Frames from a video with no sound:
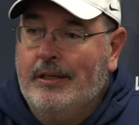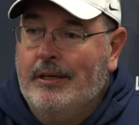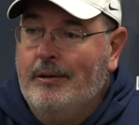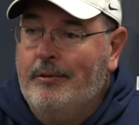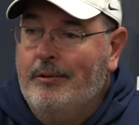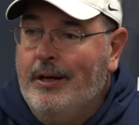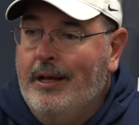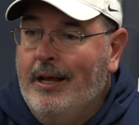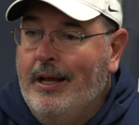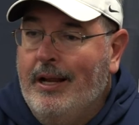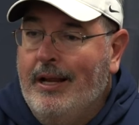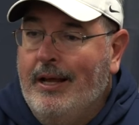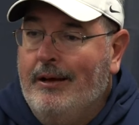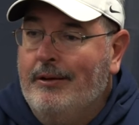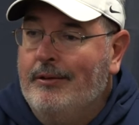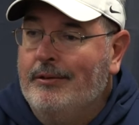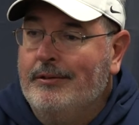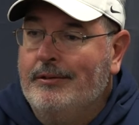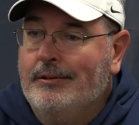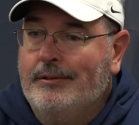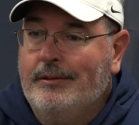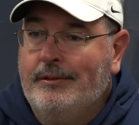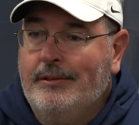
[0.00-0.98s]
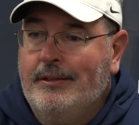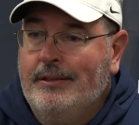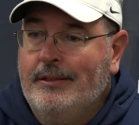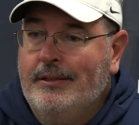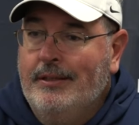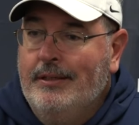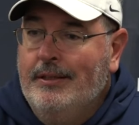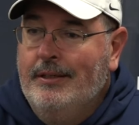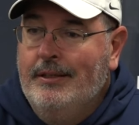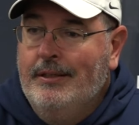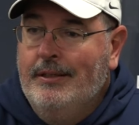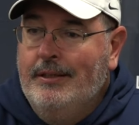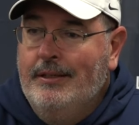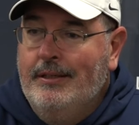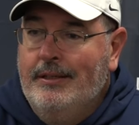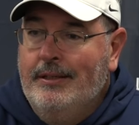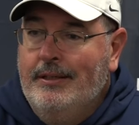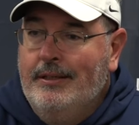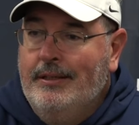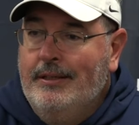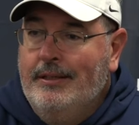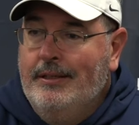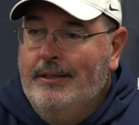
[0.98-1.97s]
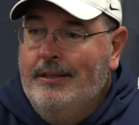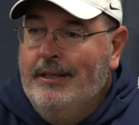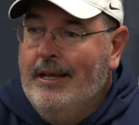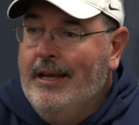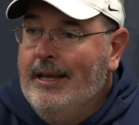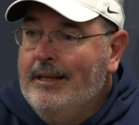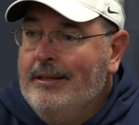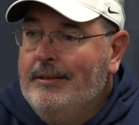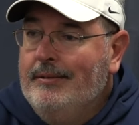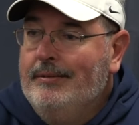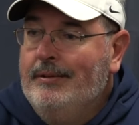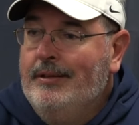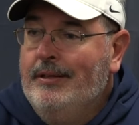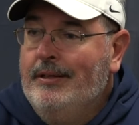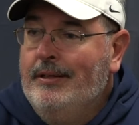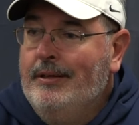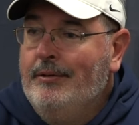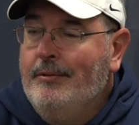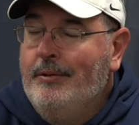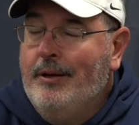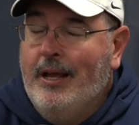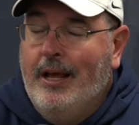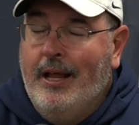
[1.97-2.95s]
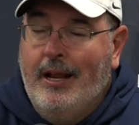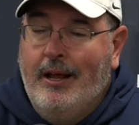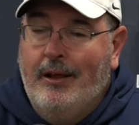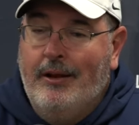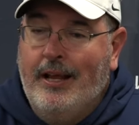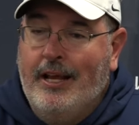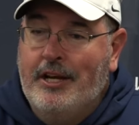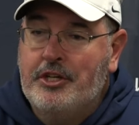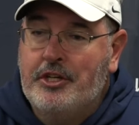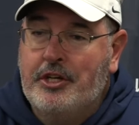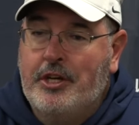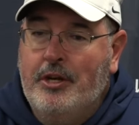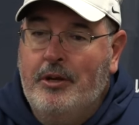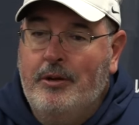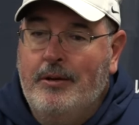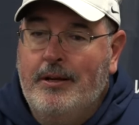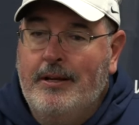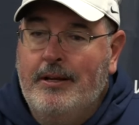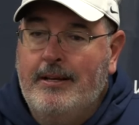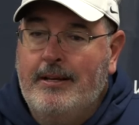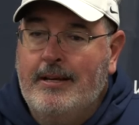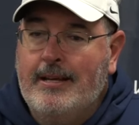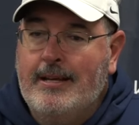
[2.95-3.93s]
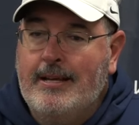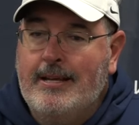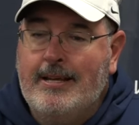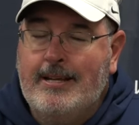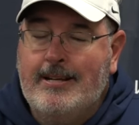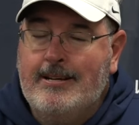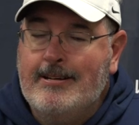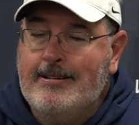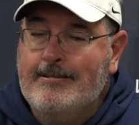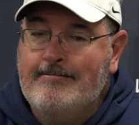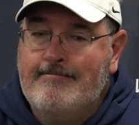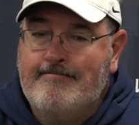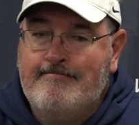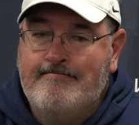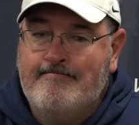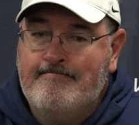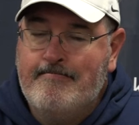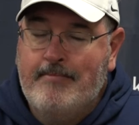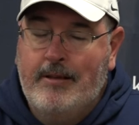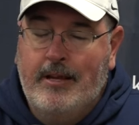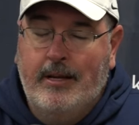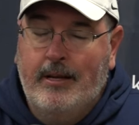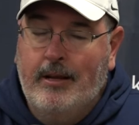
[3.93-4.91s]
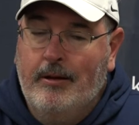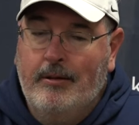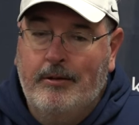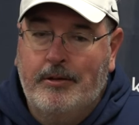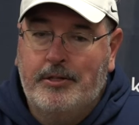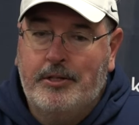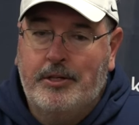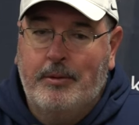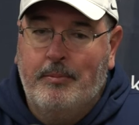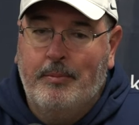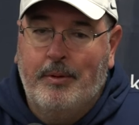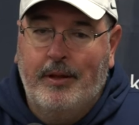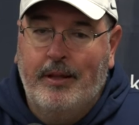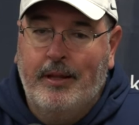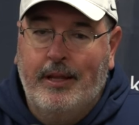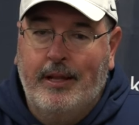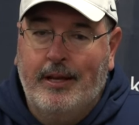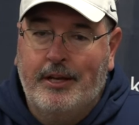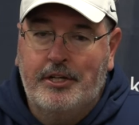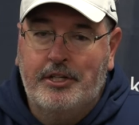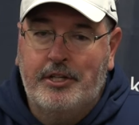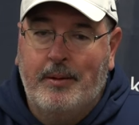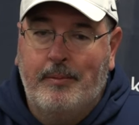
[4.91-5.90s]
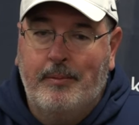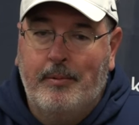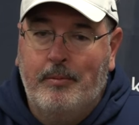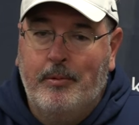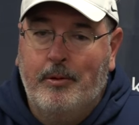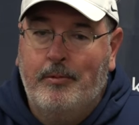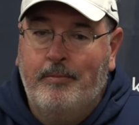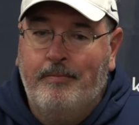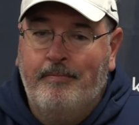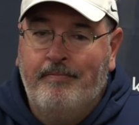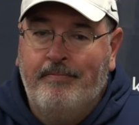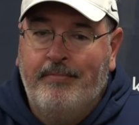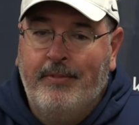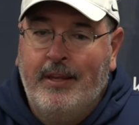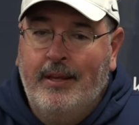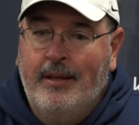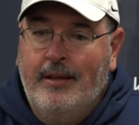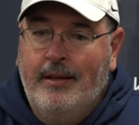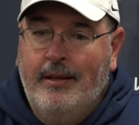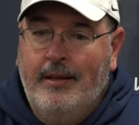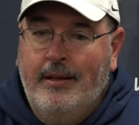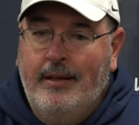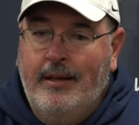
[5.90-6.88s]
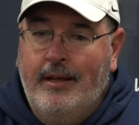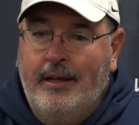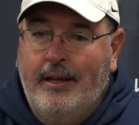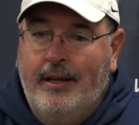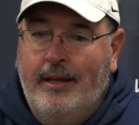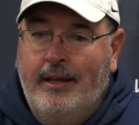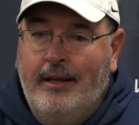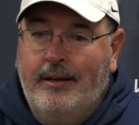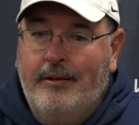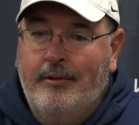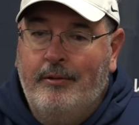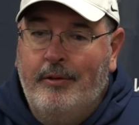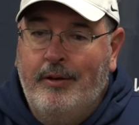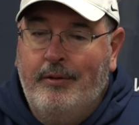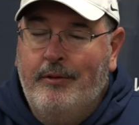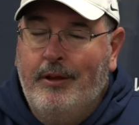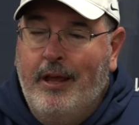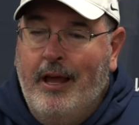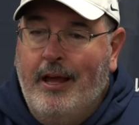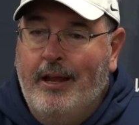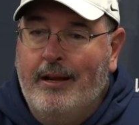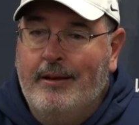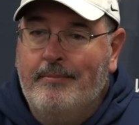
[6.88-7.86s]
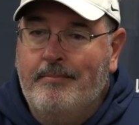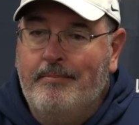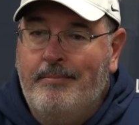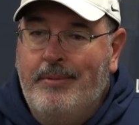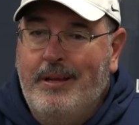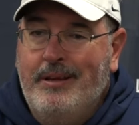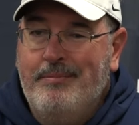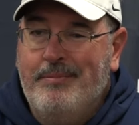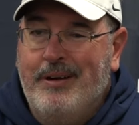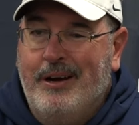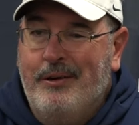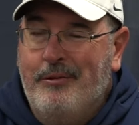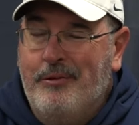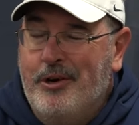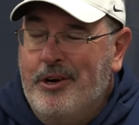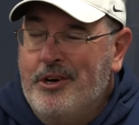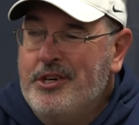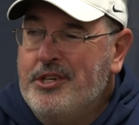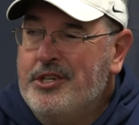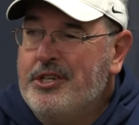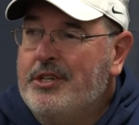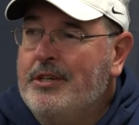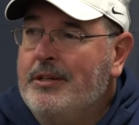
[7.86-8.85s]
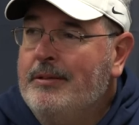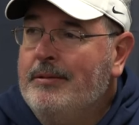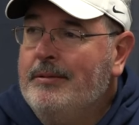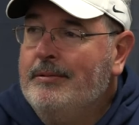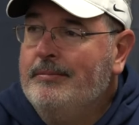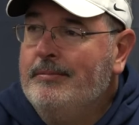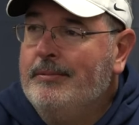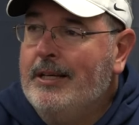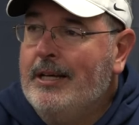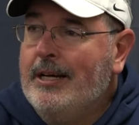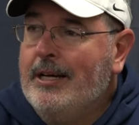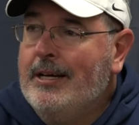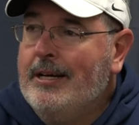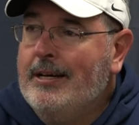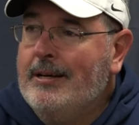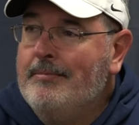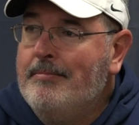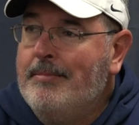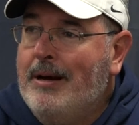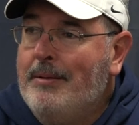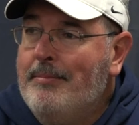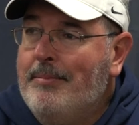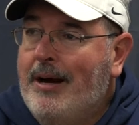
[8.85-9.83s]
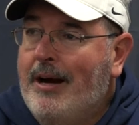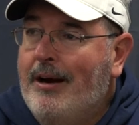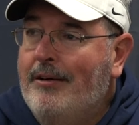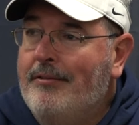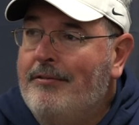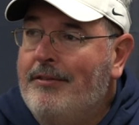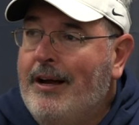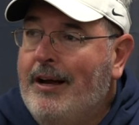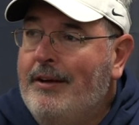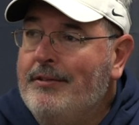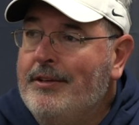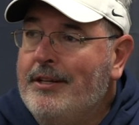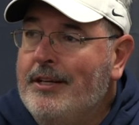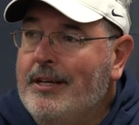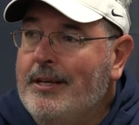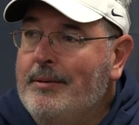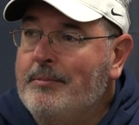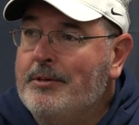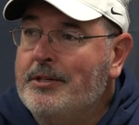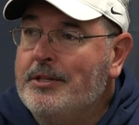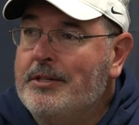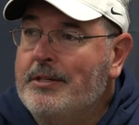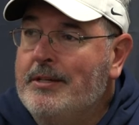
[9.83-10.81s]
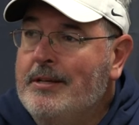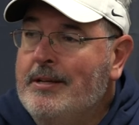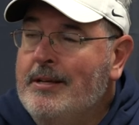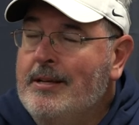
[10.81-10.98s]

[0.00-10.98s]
We got out hit. We got out executed, and you know it's completely unacceptable. And we've gotten beat by worse by Power Five teams.